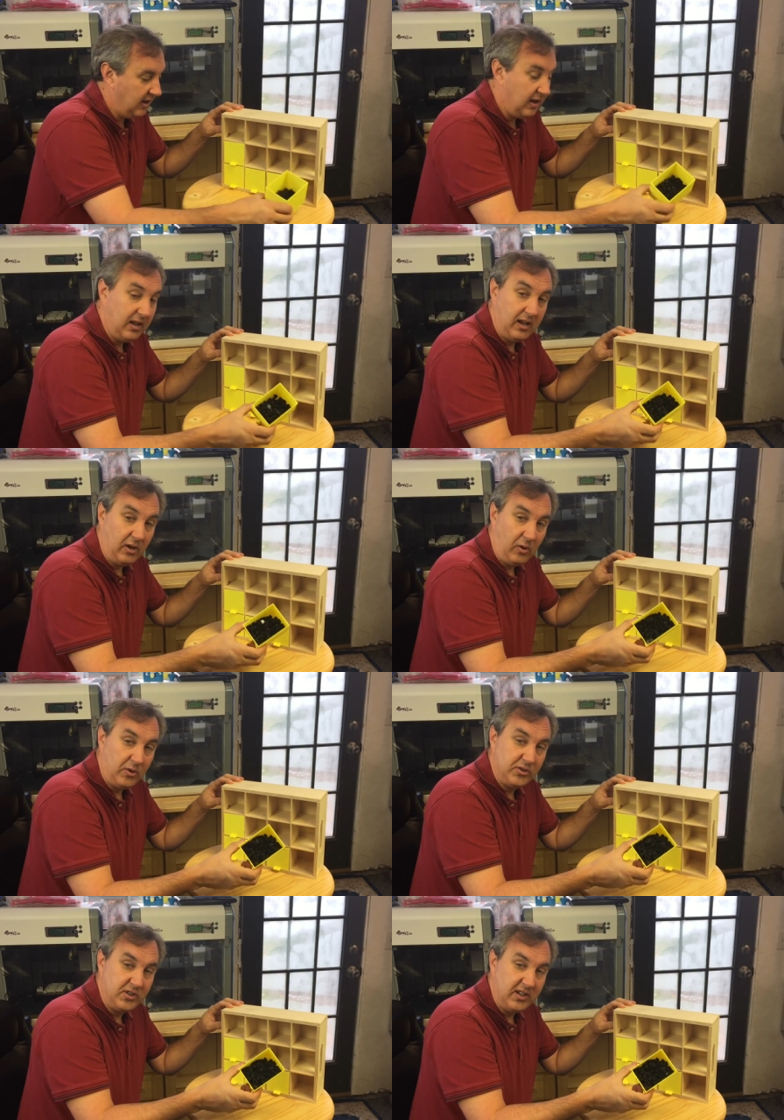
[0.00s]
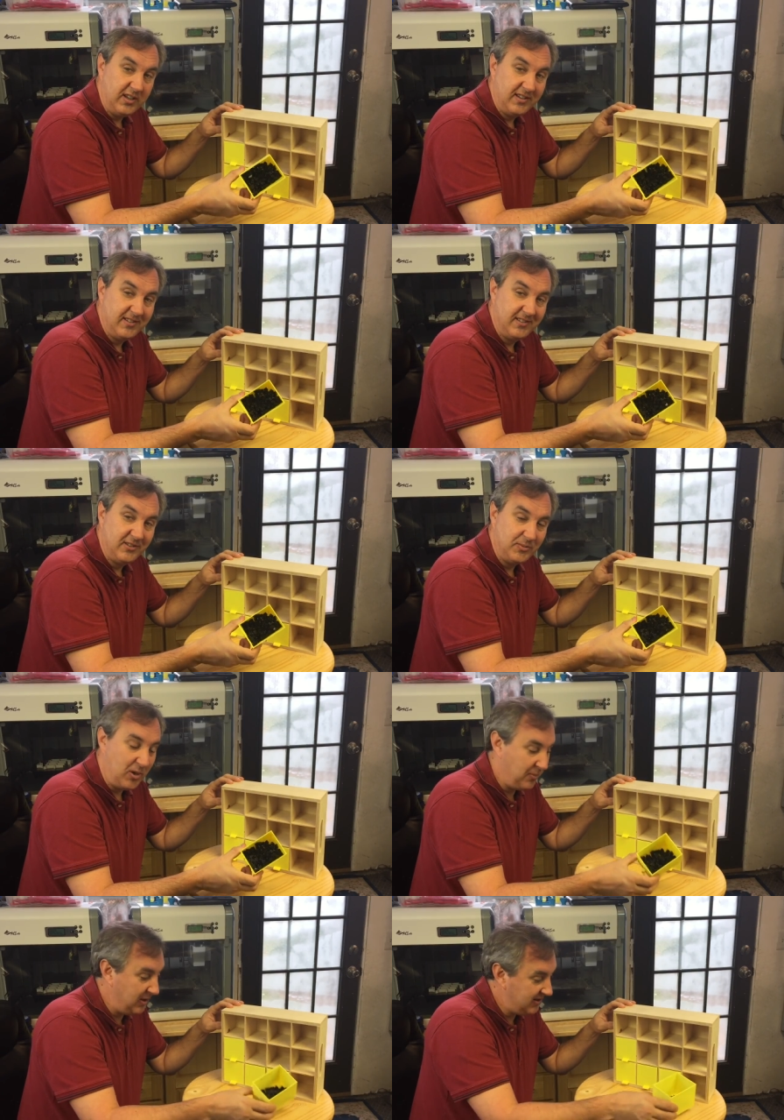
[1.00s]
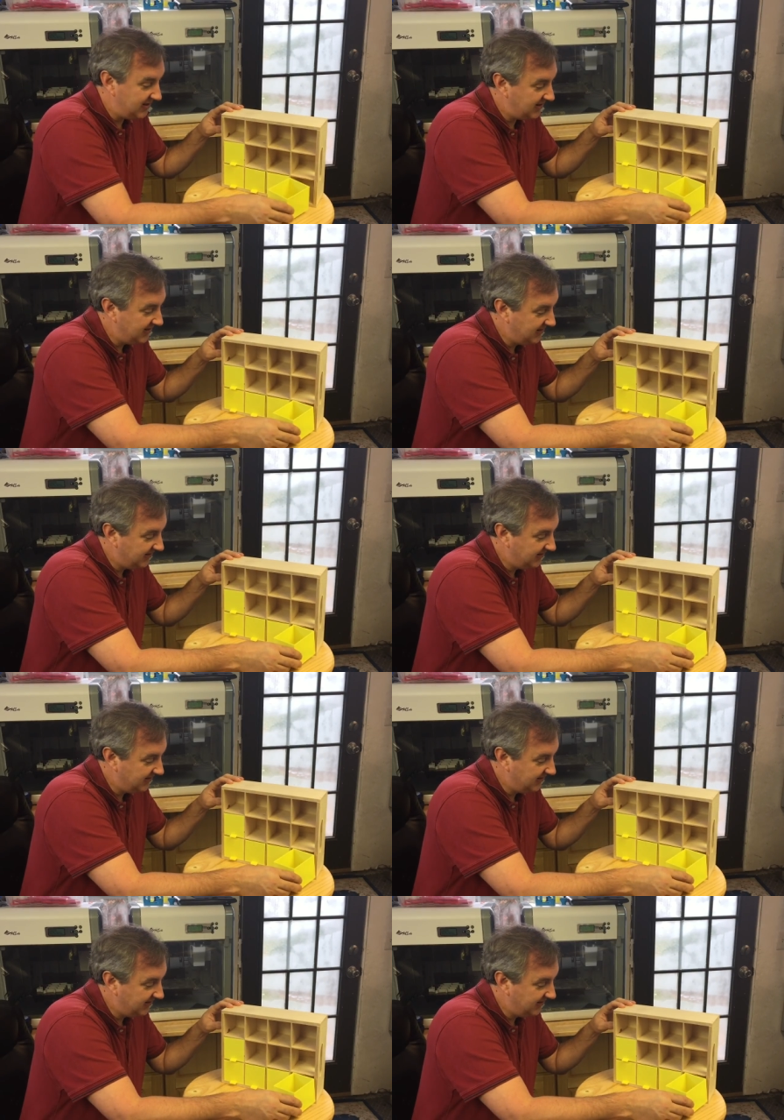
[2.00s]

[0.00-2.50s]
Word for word: And then it holds the small pieces.